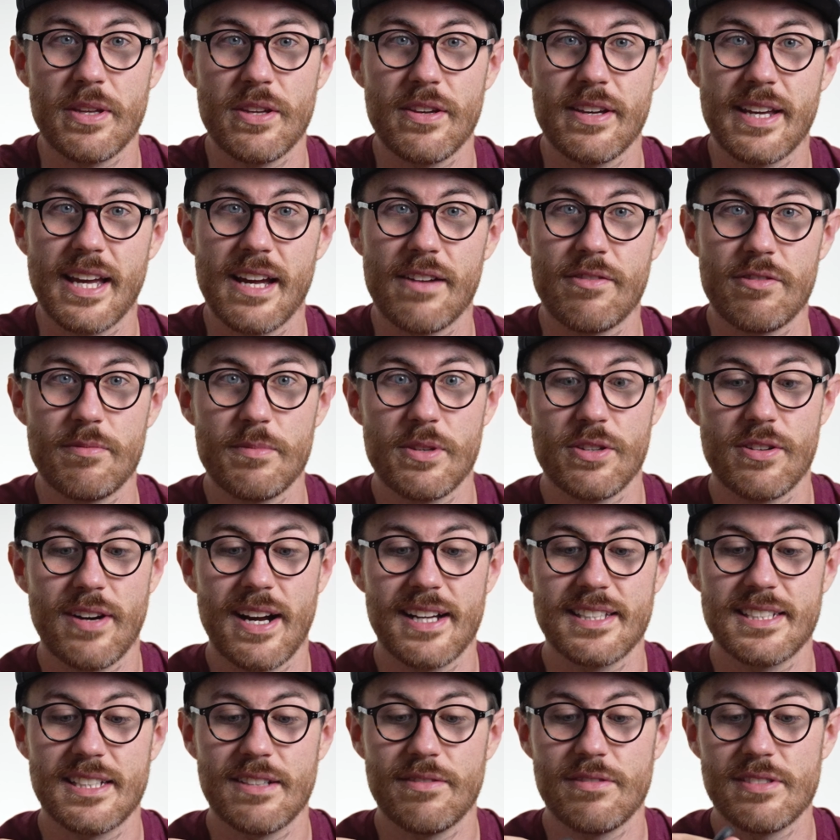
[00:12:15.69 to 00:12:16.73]
that you get from your
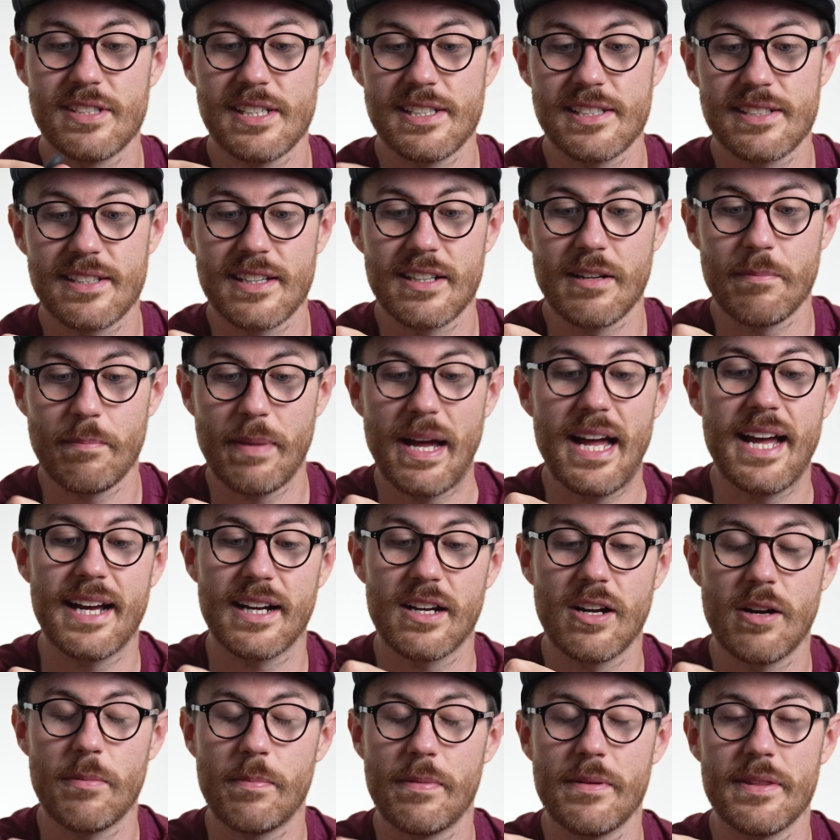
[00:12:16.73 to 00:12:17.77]
activity is going to
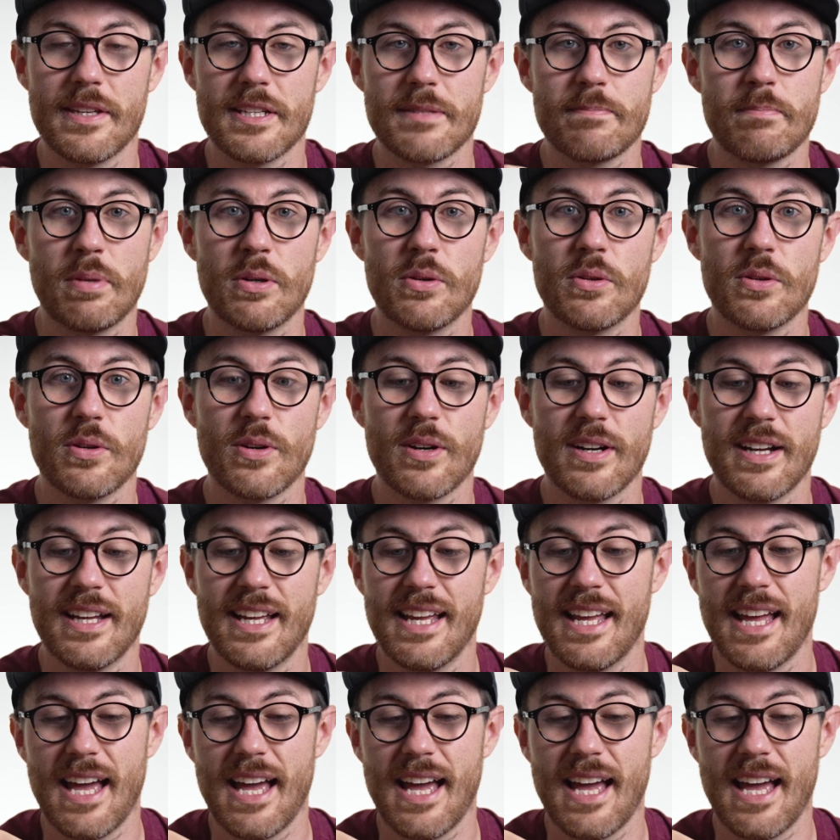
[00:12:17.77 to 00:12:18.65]
pack up in this port,